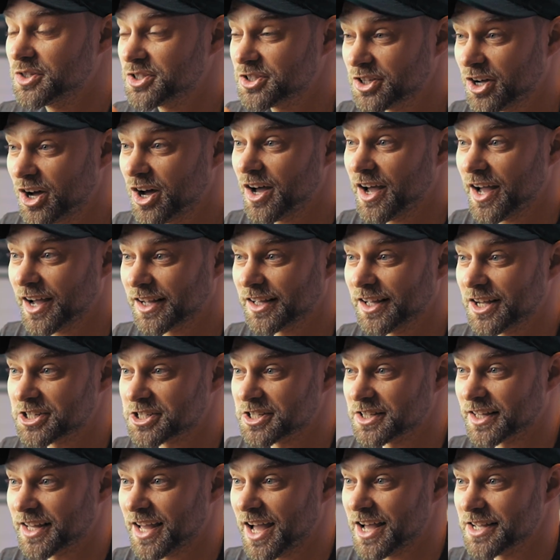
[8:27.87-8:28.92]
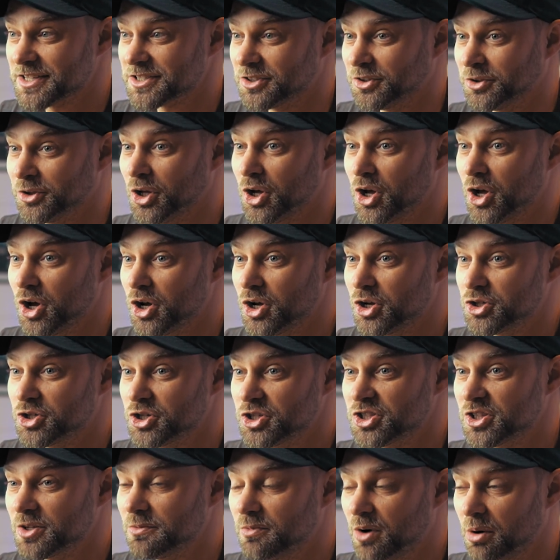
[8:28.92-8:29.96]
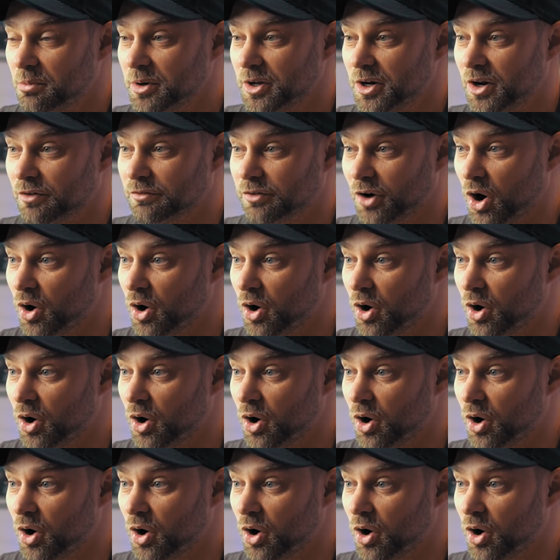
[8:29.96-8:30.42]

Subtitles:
saw at Clash of the Castle just the moment of